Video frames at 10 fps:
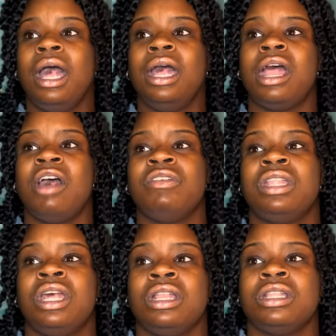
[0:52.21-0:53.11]
And
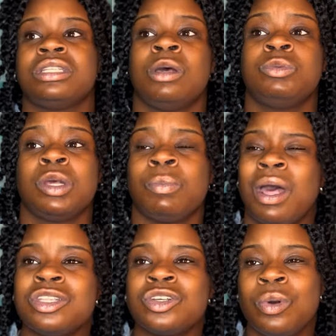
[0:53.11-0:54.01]
everything in the subject
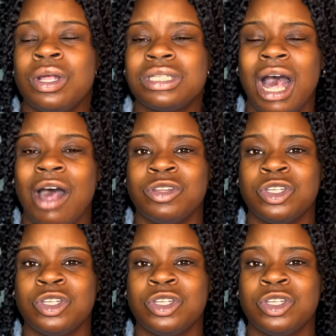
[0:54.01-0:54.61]
matter is going to have